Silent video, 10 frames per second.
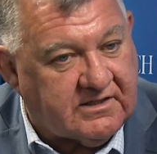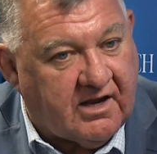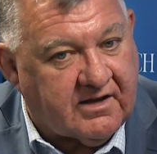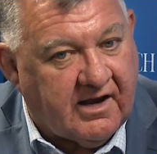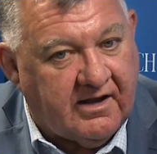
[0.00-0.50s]

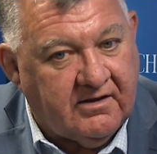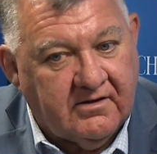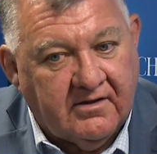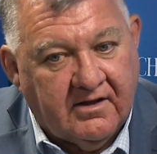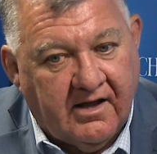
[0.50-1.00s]
says, okay,
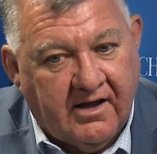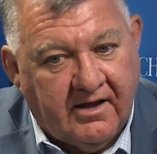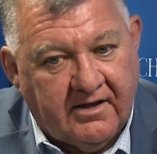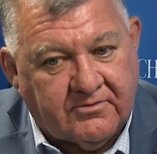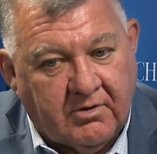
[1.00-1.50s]

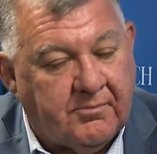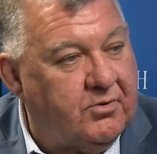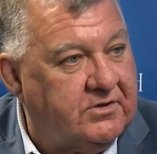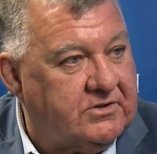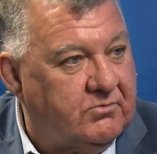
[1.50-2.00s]
it's
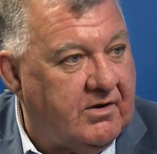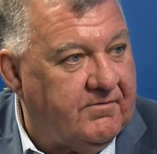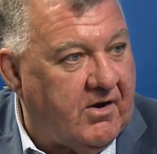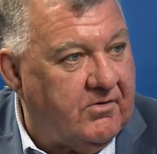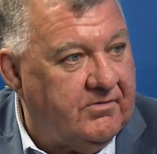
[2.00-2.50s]
one person,
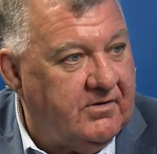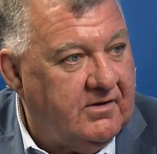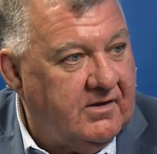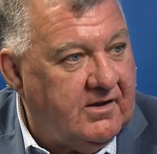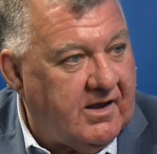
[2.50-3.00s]
one
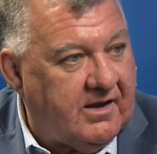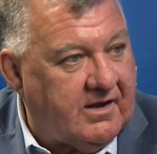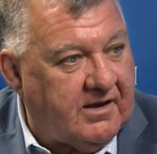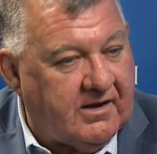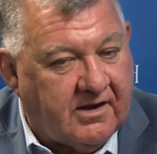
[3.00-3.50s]
vote,
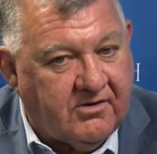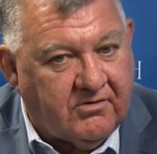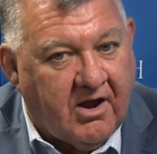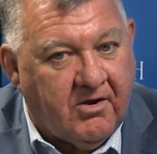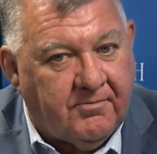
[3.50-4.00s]

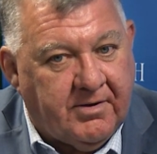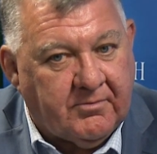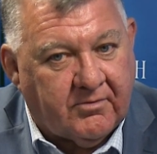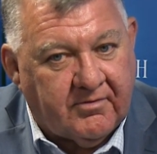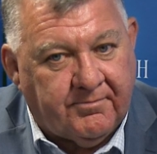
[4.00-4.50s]
and you know
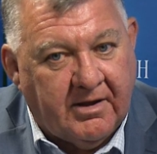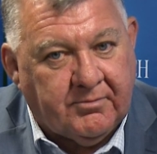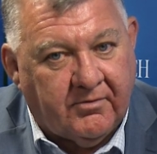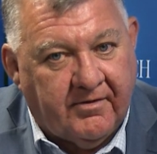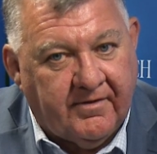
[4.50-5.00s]

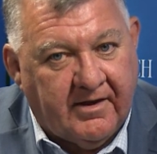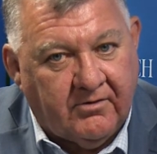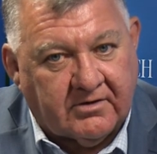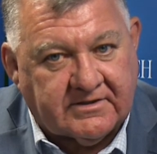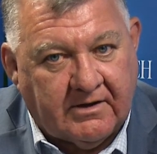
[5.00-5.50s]
people, and
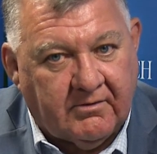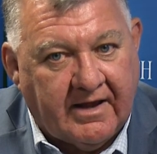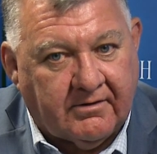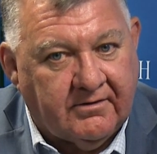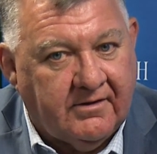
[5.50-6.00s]
they're not saying,
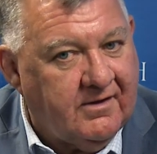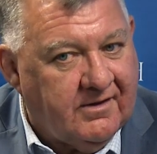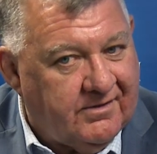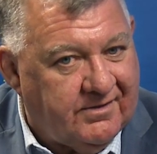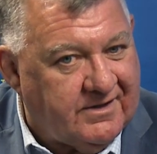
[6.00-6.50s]
well, hang on,
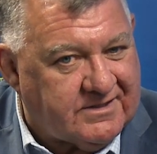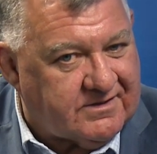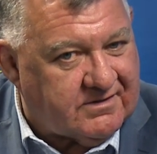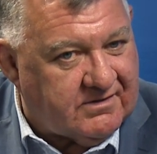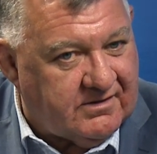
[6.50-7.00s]

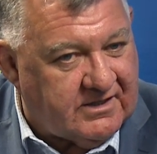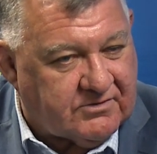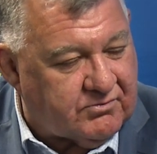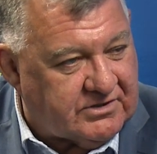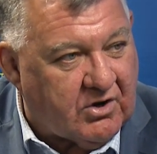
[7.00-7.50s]
this
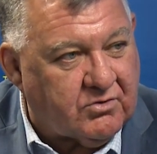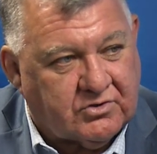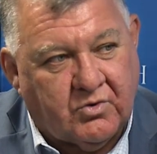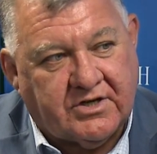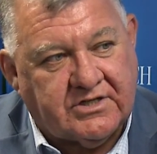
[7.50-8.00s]

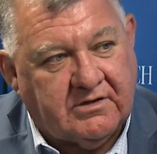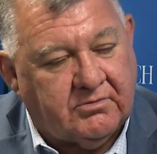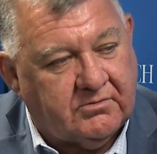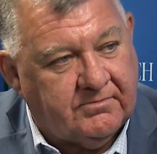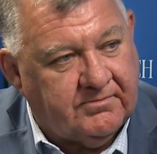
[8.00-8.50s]
result is
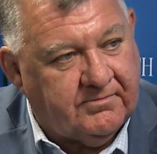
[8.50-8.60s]
questionable.